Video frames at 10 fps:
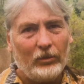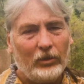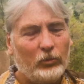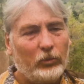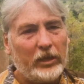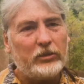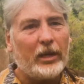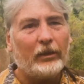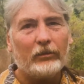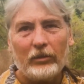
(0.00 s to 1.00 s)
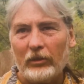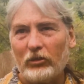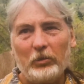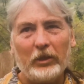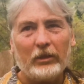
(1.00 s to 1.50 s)
reach out to the
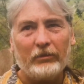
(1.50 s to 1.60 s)
spirit of